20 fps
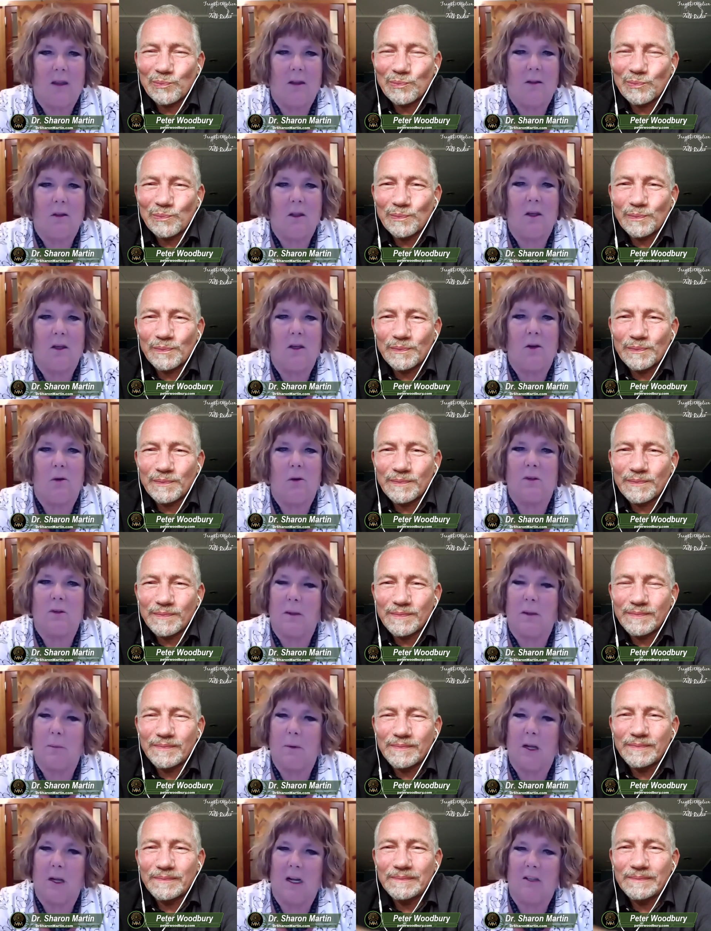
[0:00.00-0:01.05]
Speaker 1: that your
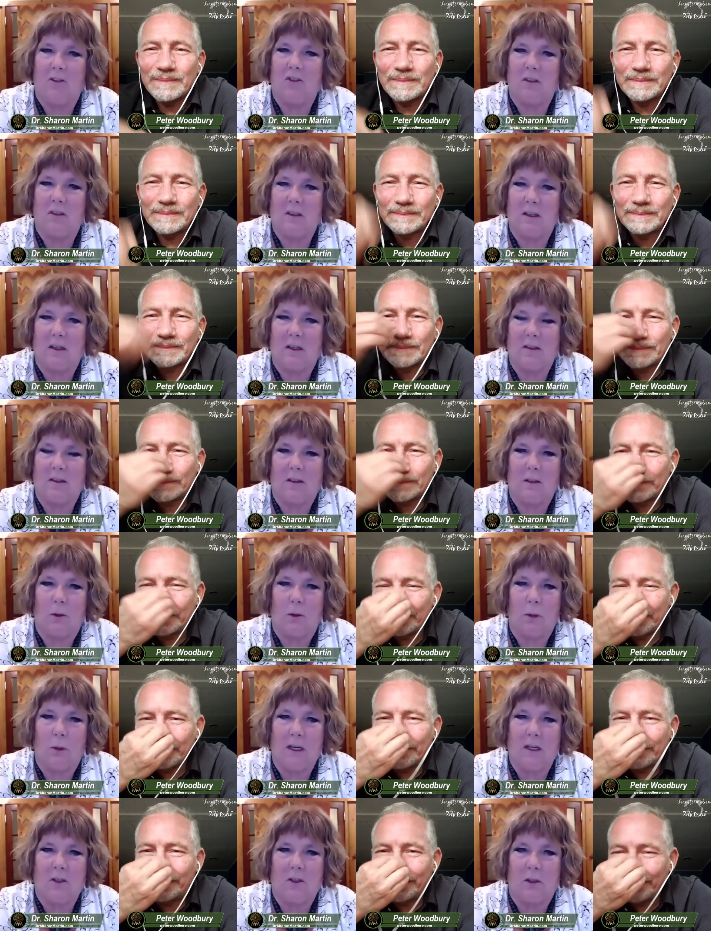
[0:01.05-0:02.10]
subconscious doesn't
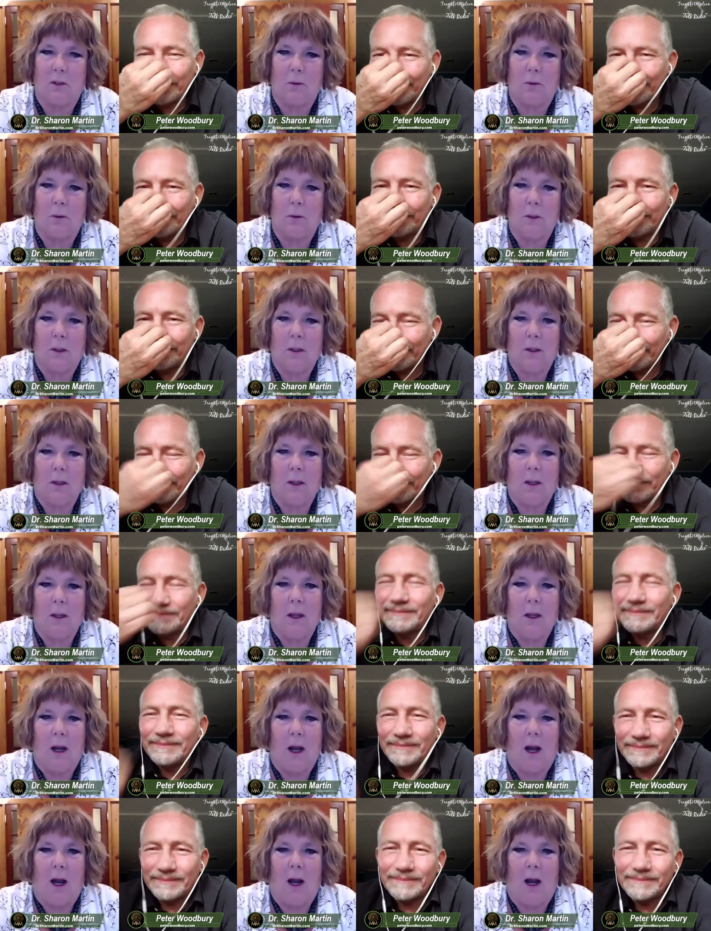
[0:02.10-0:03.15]
agree to.
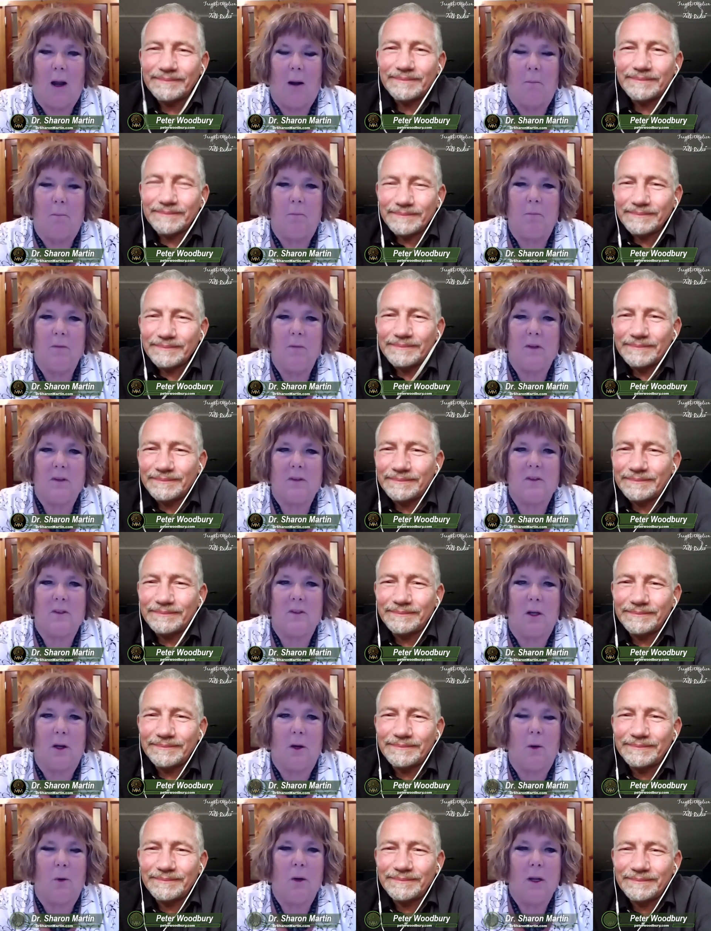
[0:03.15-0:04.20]

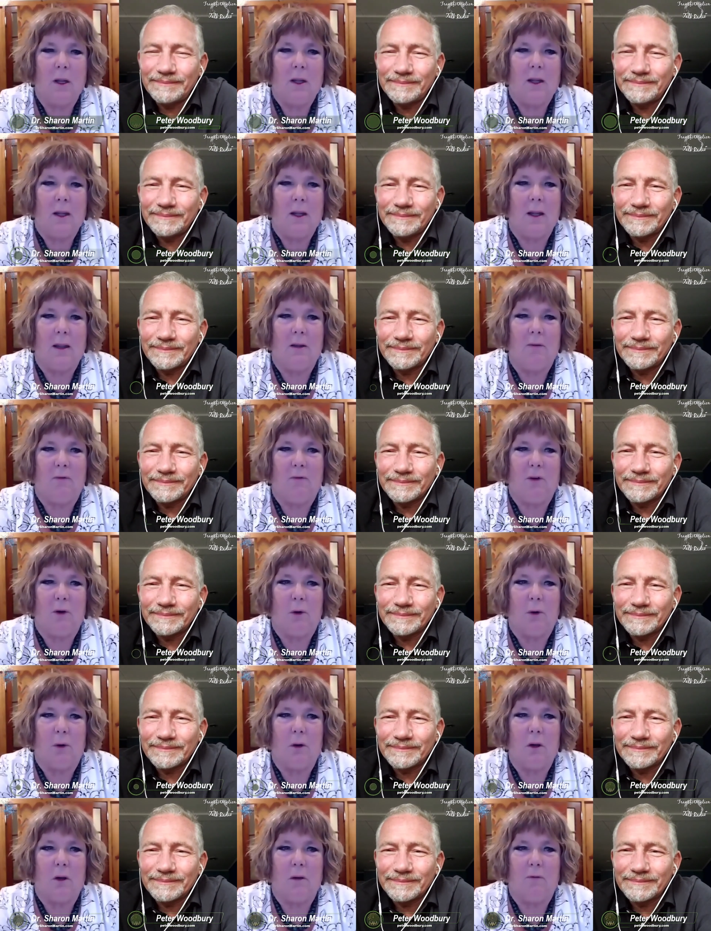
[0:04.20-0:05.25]
So if
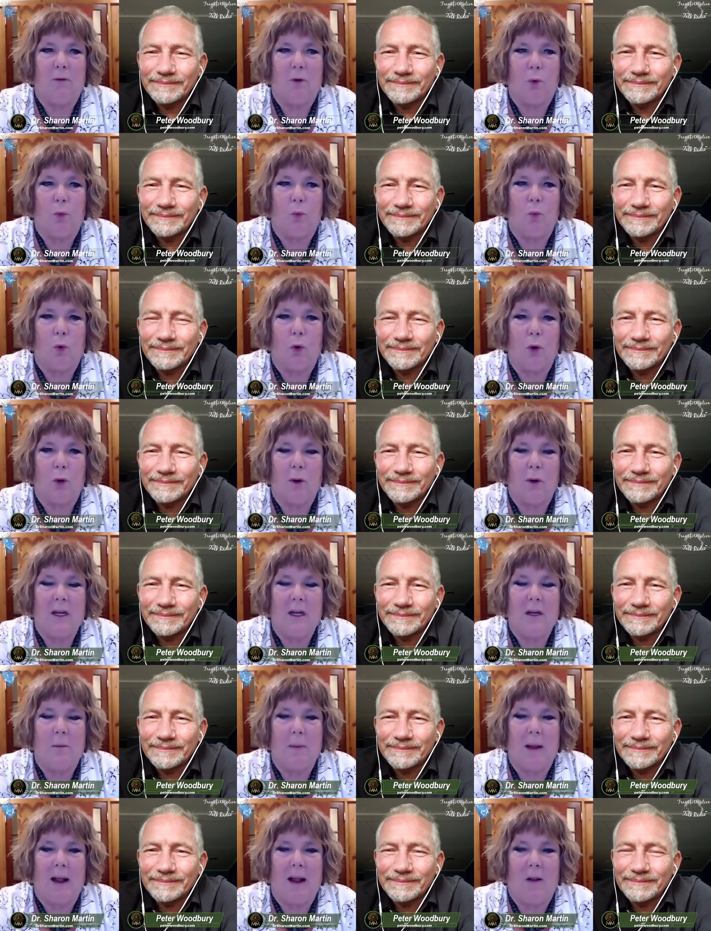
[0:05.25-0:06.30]
you're
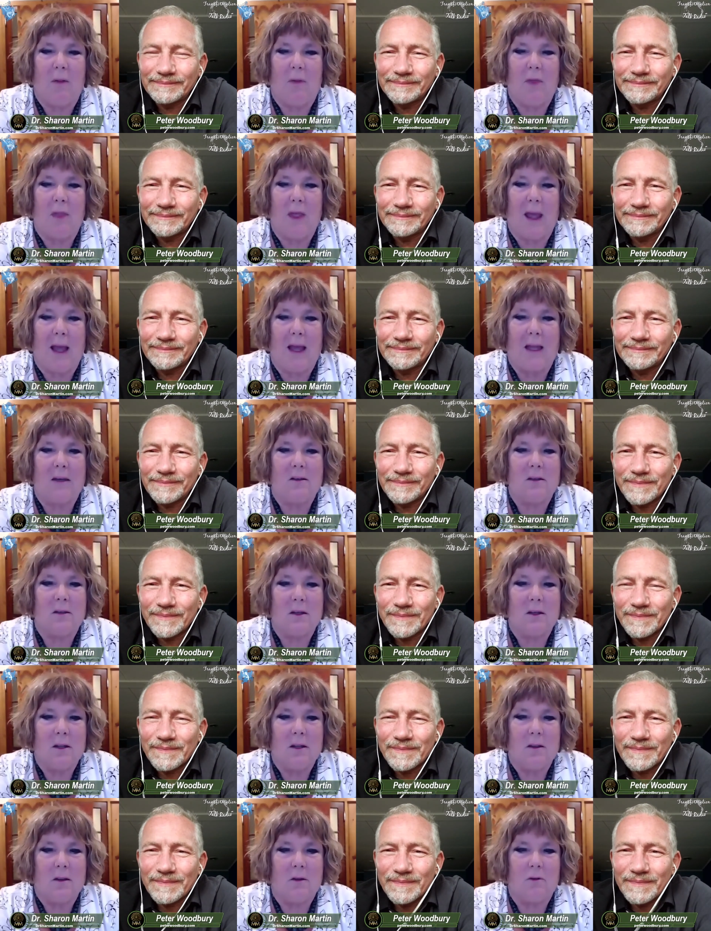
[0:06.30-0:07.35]
worried about that,
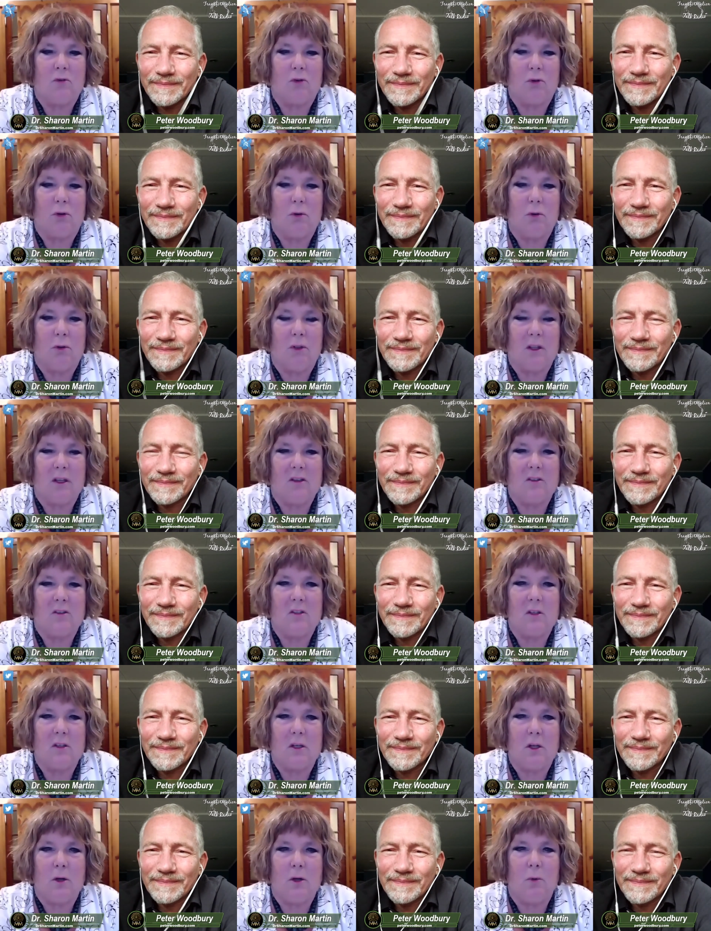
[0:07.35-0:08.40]
the truth
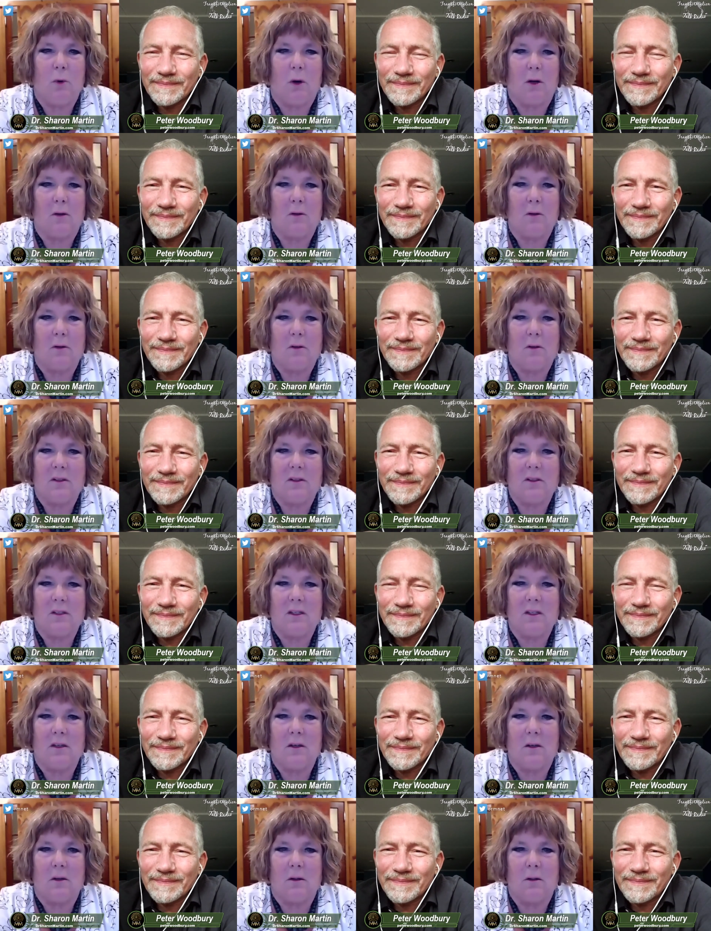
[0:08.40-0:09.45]
is you are
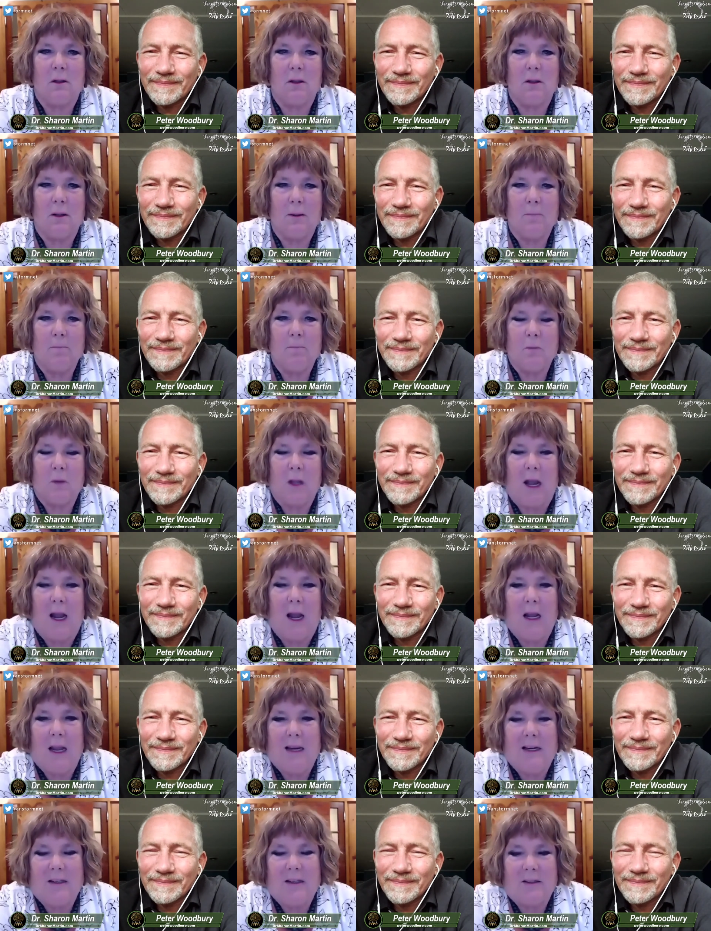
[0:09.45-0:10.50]
still,
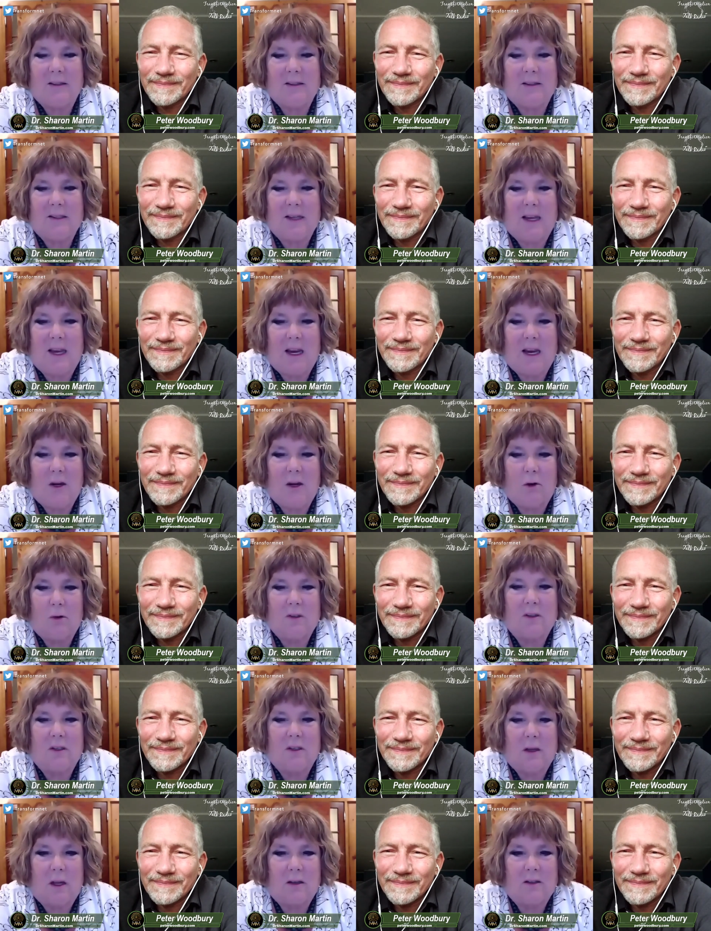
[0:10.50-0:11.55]
I like to say, you're
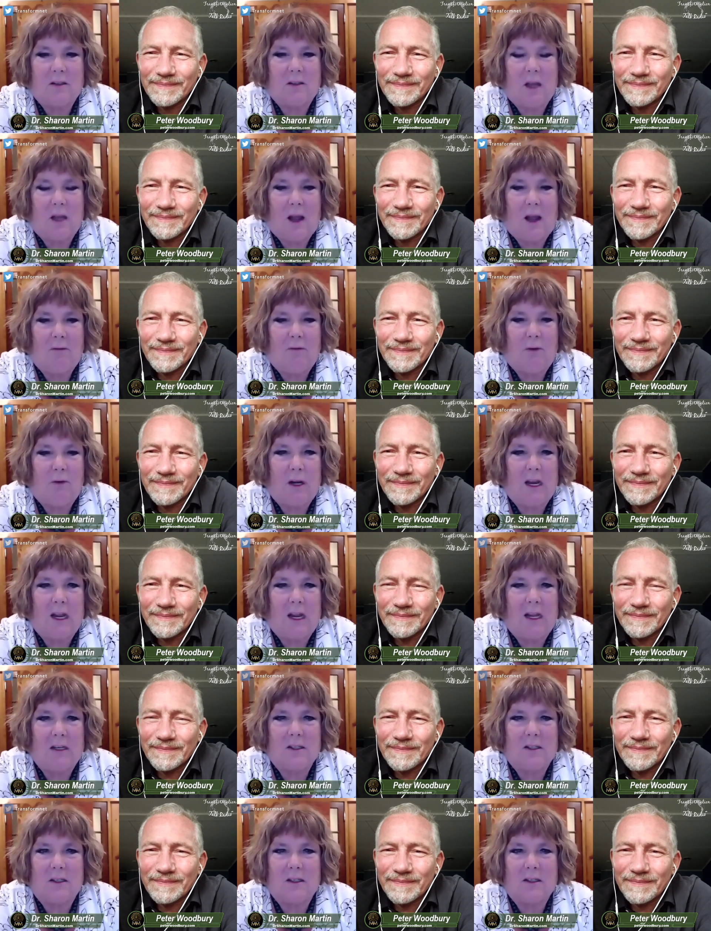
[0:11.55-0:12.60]
a sovereign
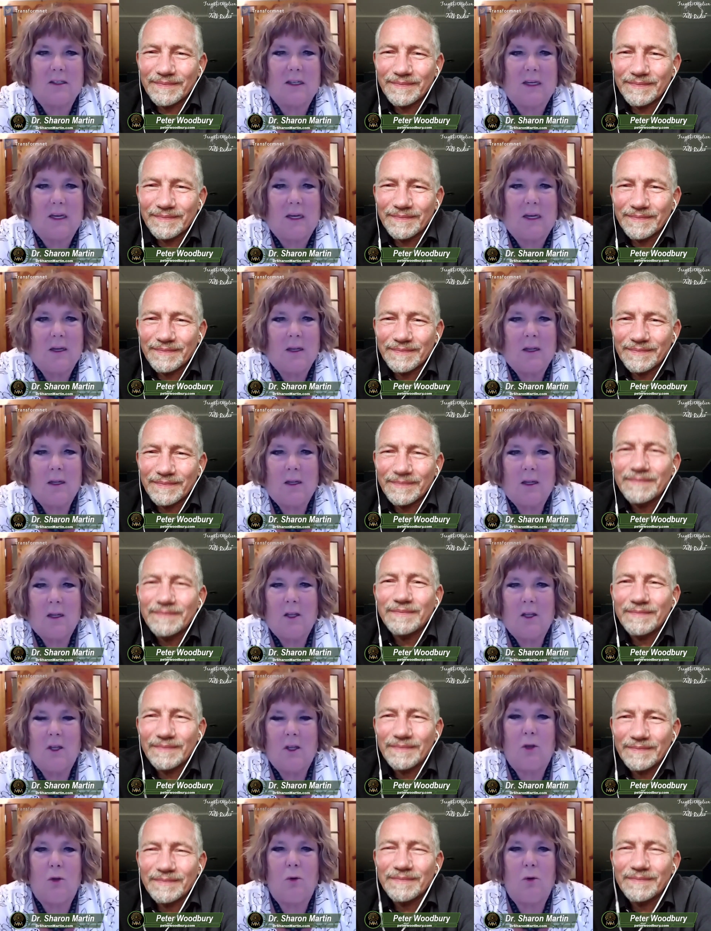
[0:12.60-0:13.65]
entity.
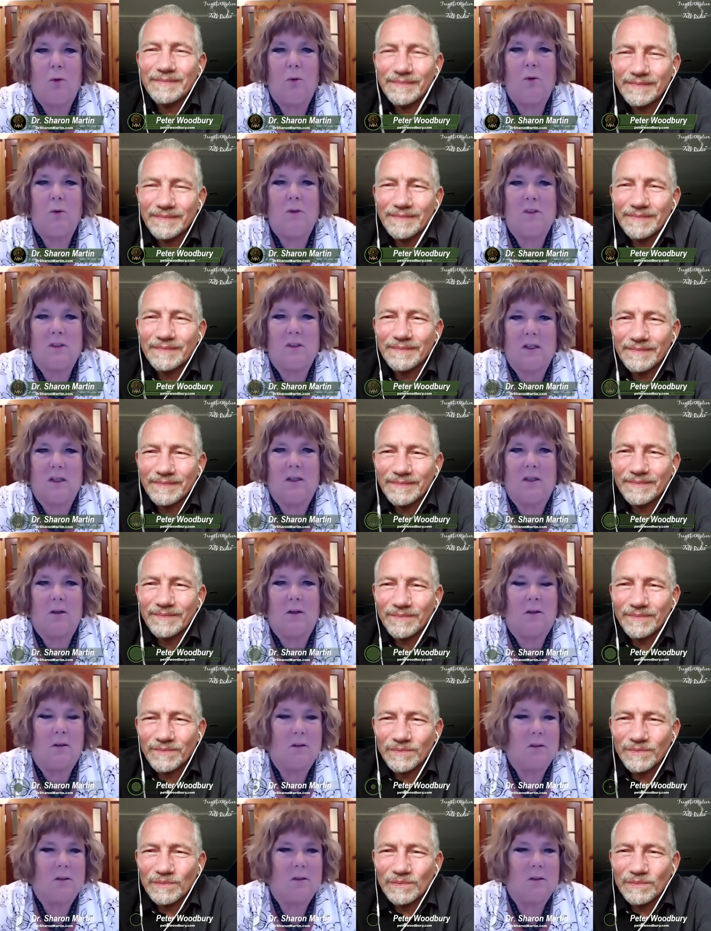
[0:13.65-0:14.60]
You still